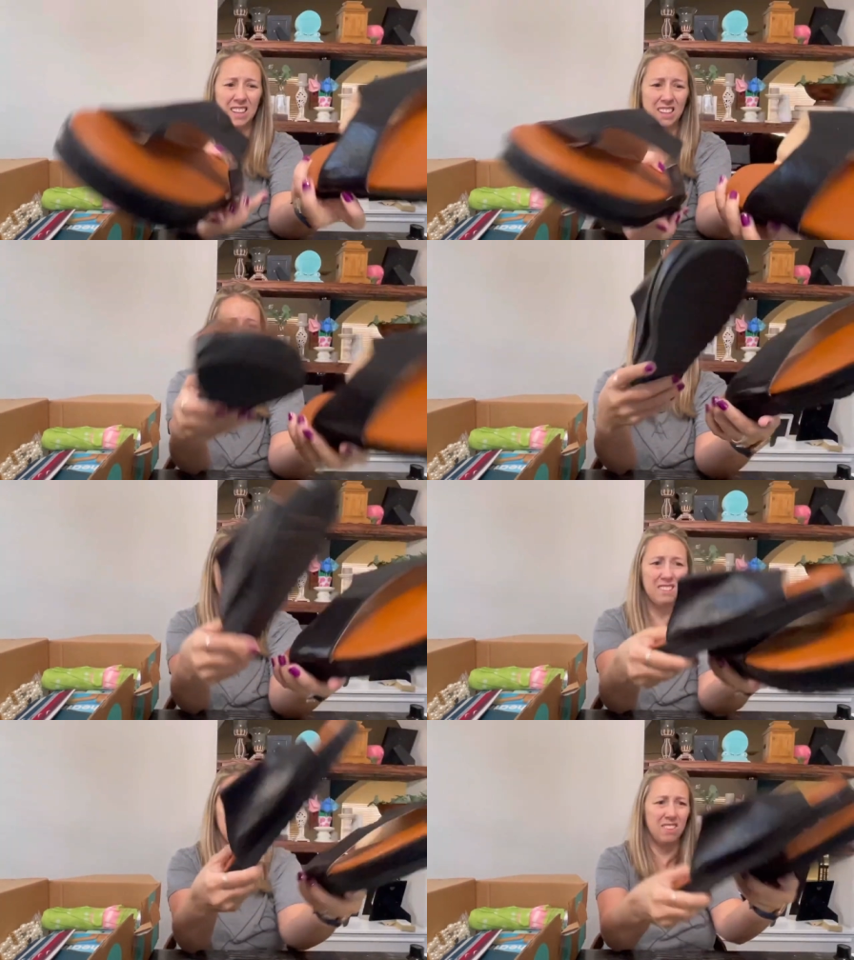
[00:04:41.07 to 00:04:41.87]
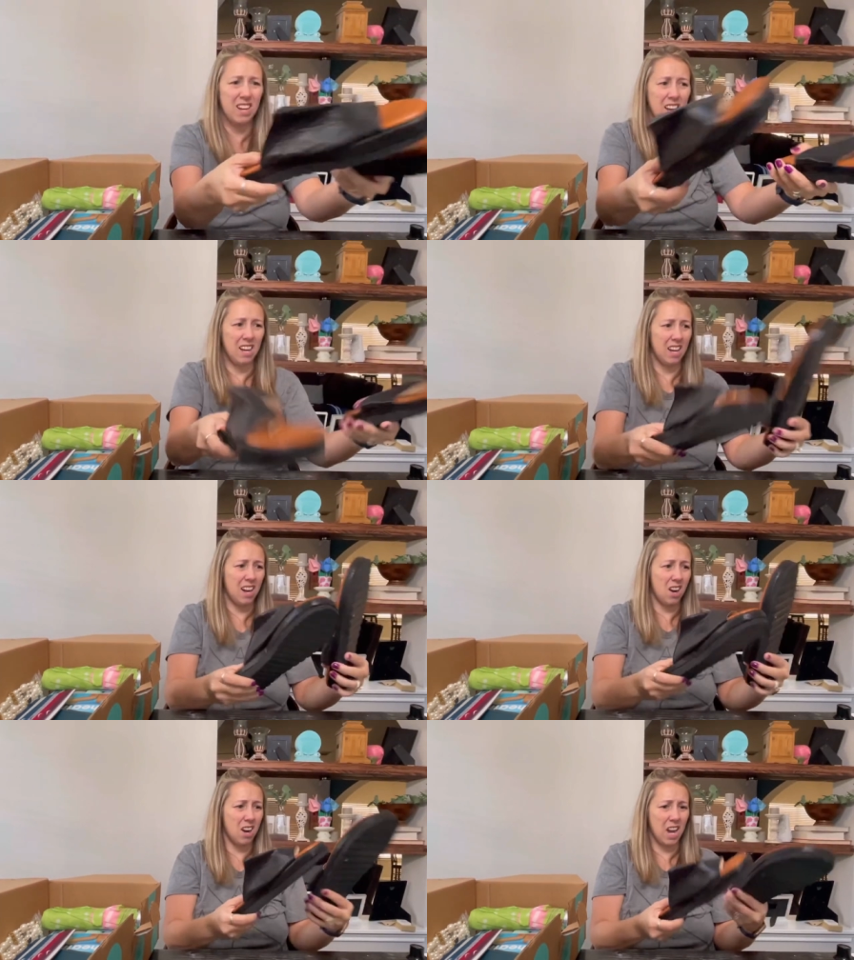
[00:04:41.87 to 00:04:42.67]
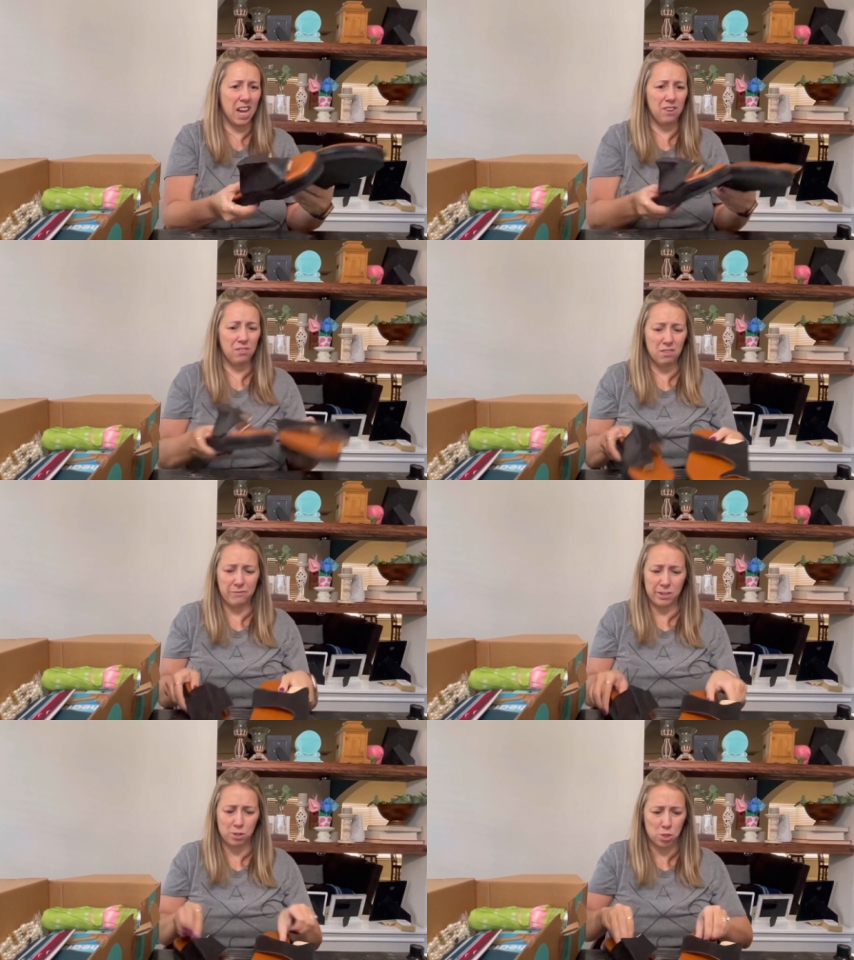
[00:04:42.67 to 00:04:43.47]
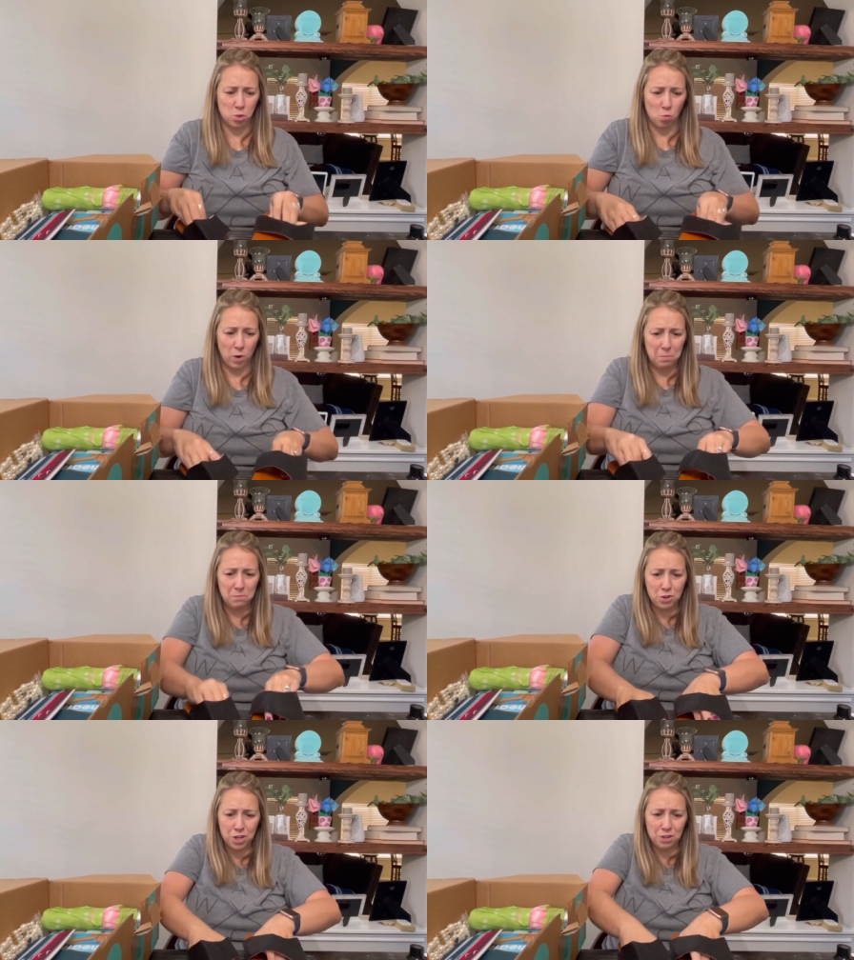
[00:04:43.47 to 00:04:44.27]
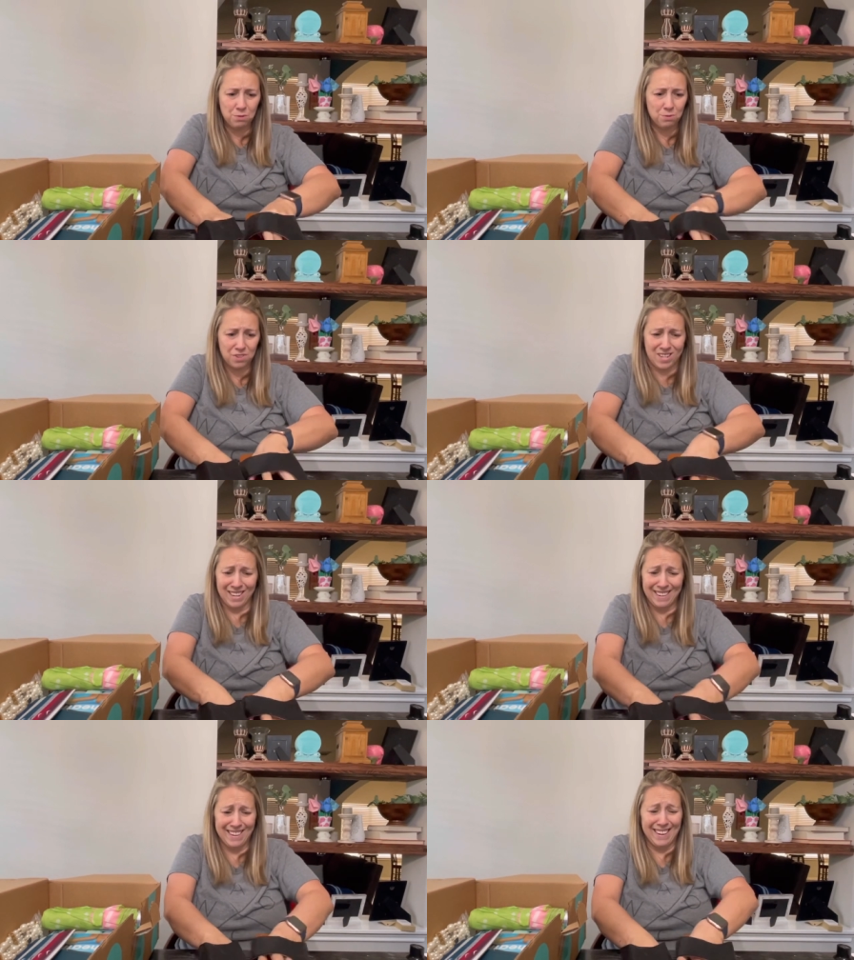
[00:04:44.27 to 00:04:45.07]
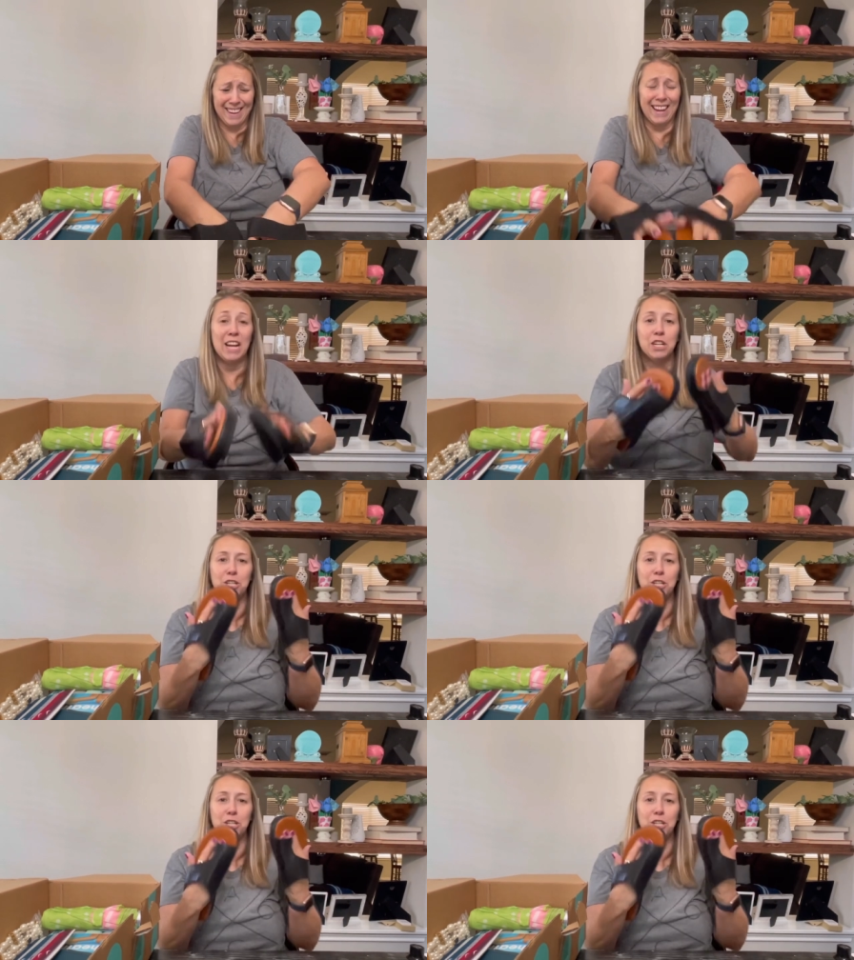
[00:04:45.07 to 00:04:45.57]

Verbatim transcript: they're just all I don't know if they're swim shoes. I put them